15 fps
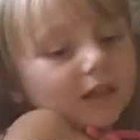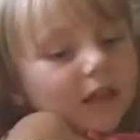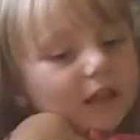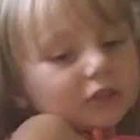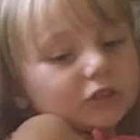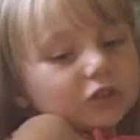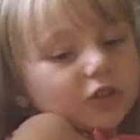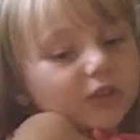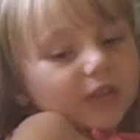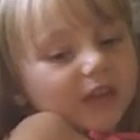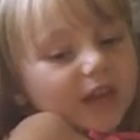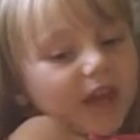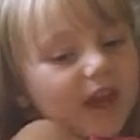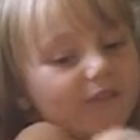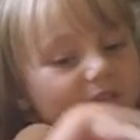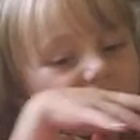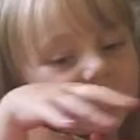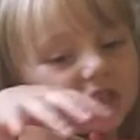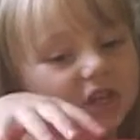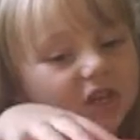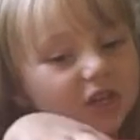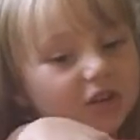lunch in the
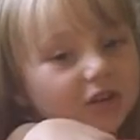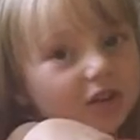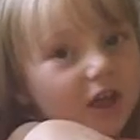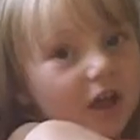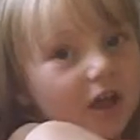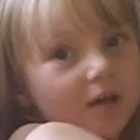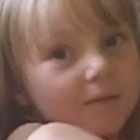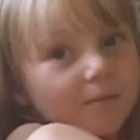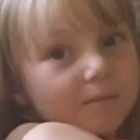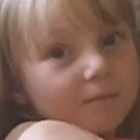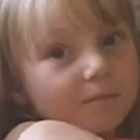cafeteria.